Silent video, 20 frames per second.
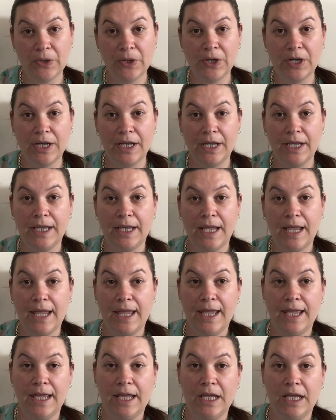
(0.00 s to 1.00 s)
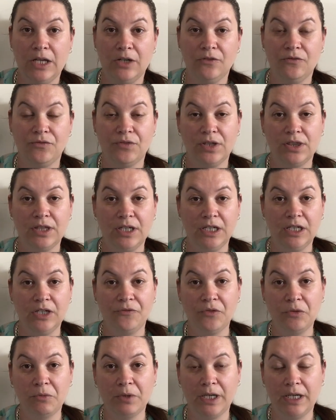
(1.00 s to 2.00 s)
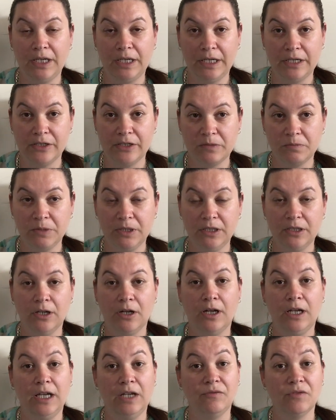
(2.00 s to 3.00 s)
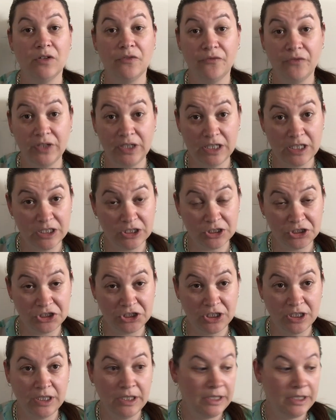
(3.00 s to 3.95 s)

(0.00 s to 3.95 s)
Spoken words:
I have the giveaway announcement. I have a finish.